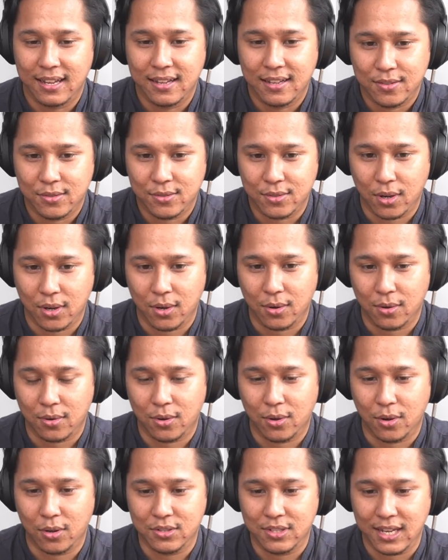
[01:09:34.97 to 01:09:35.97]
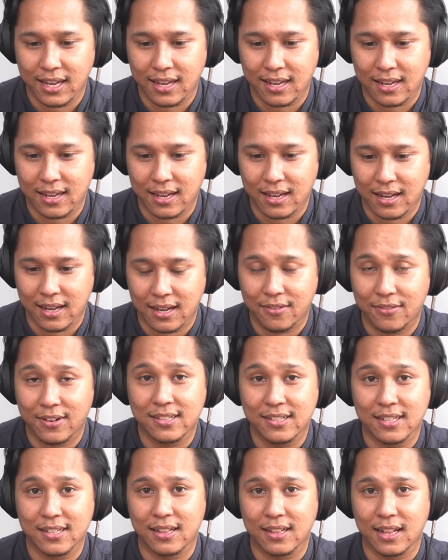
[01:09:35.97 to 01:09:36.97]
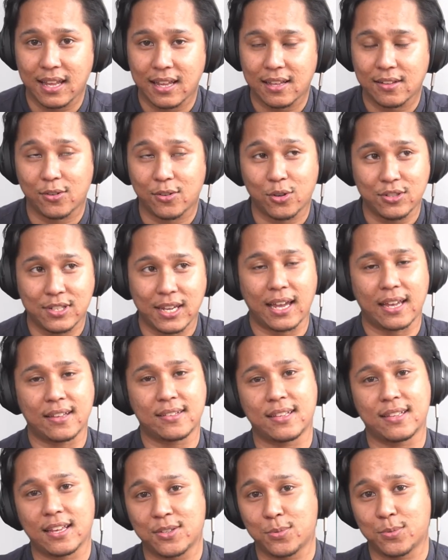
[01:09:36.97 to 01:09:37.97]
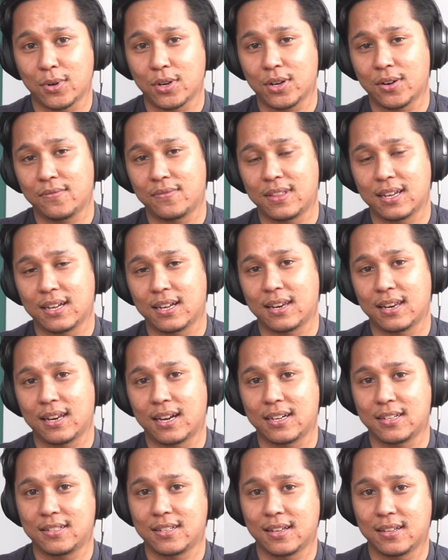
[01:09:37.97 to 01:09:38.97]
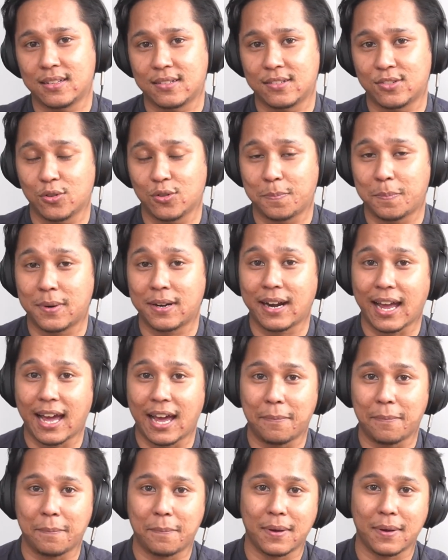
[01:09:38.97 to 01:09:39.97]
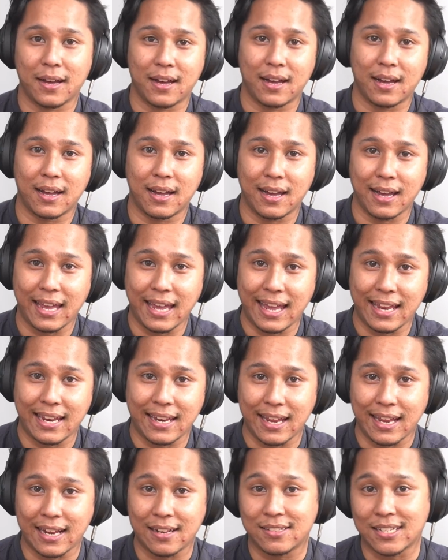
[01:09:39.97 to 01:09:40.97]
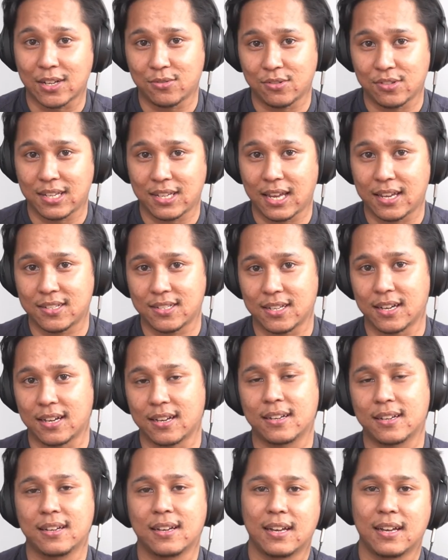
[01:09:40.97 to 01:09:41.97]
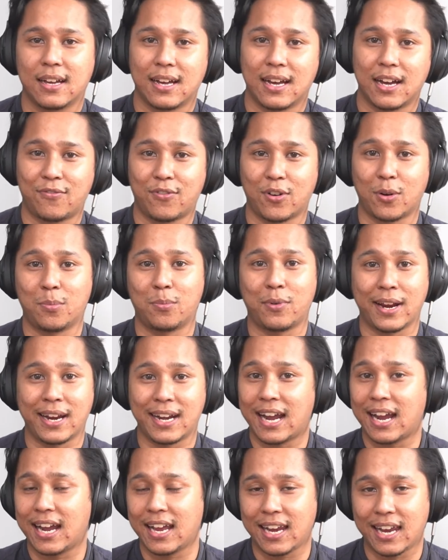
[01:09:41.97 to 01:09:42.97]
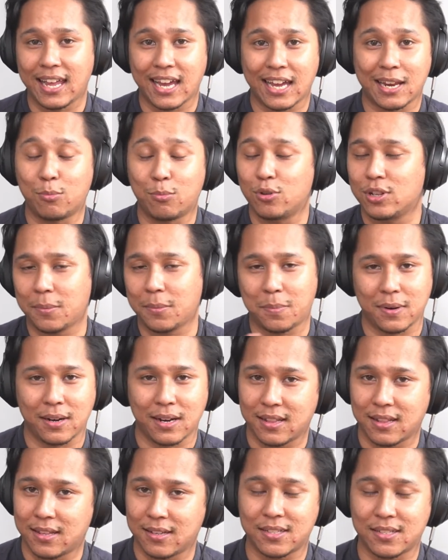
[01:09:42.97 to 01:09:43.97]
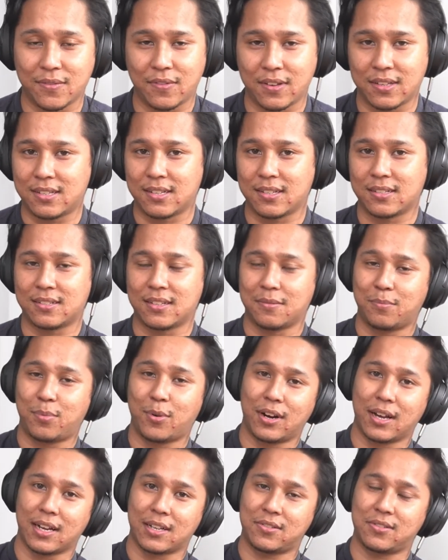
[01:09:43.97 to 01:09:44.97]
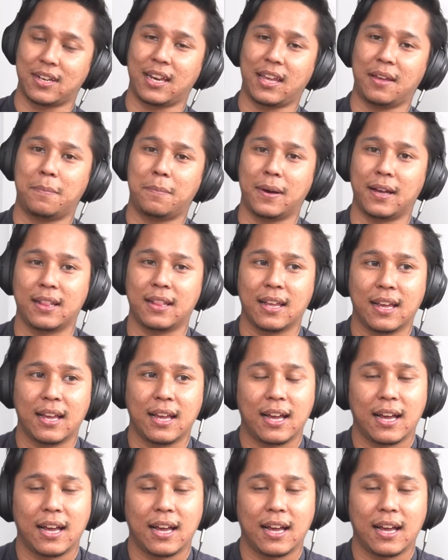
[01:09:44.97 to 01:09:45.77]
So Gojek is one of the largest super app in Southeast Asia, from ride hailing and multiple other services and products really. But